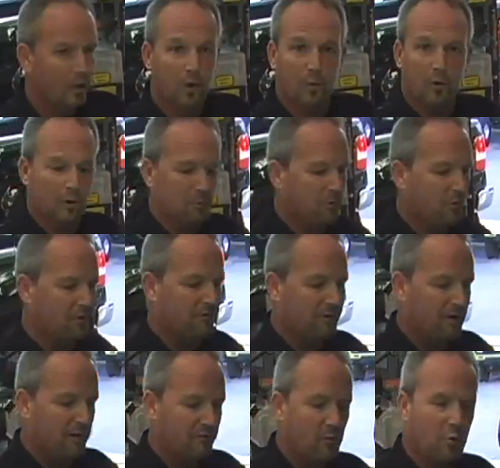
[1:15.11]
Now we're going to pull the
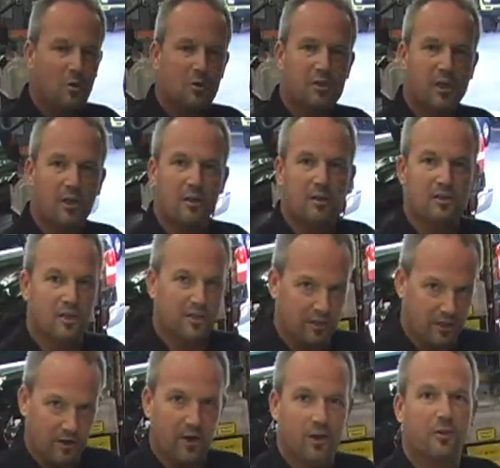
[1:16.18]
valve cores out of this, let the
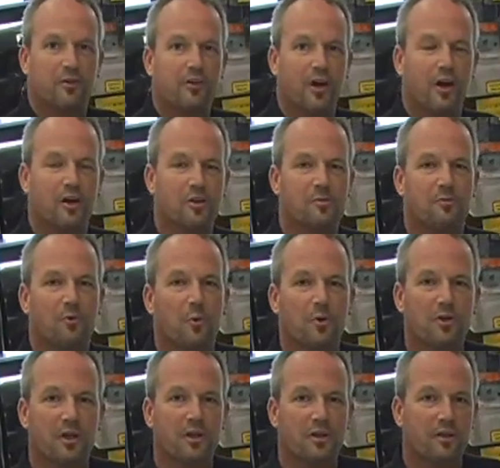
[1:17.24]
air out of the tires before we
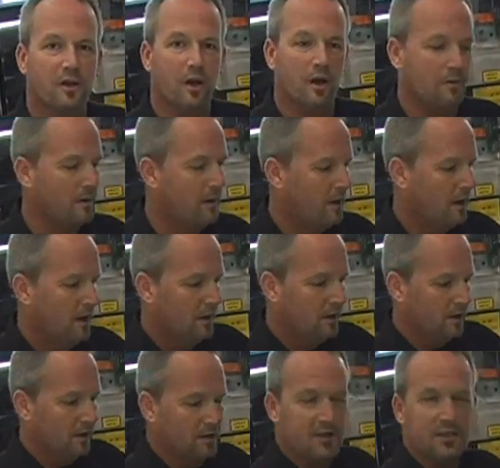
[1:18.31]
take it down.
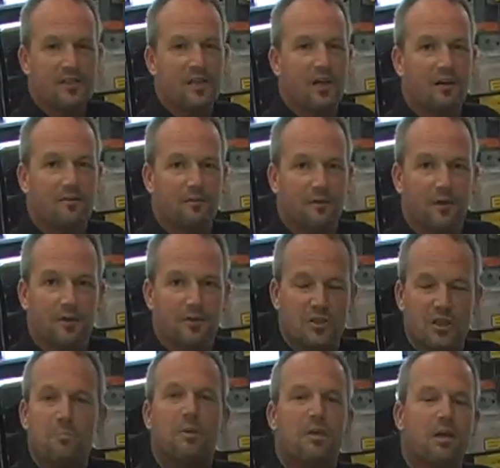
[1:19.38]
Now these have
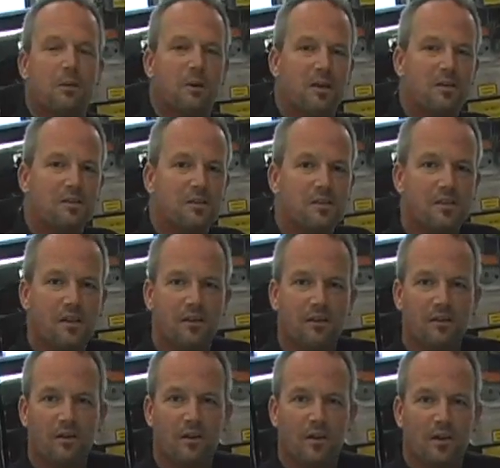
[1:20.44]
TPMS,
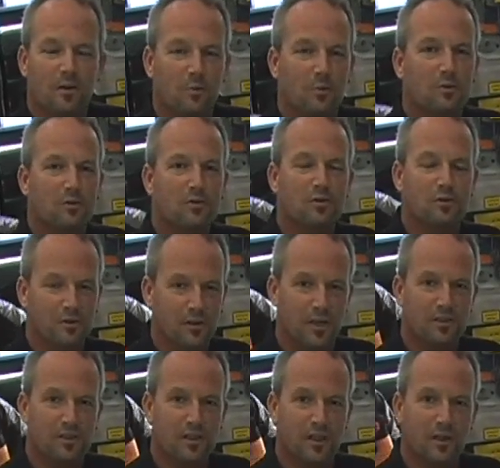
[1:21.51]
which does not
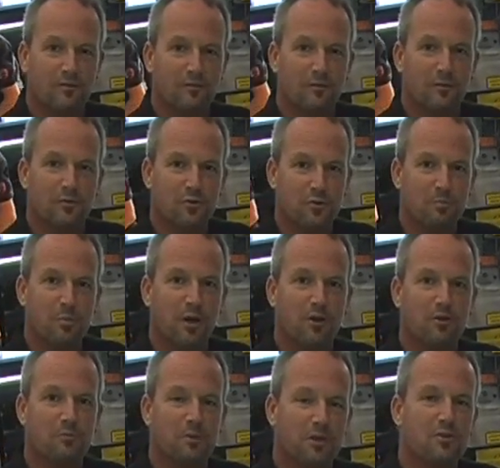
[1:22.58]
stand for Two
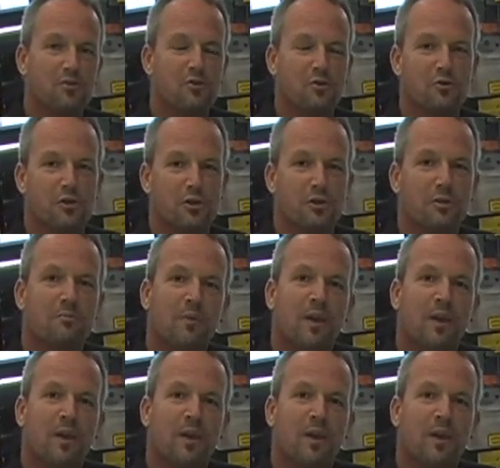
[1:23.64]
Pals Making Sushi.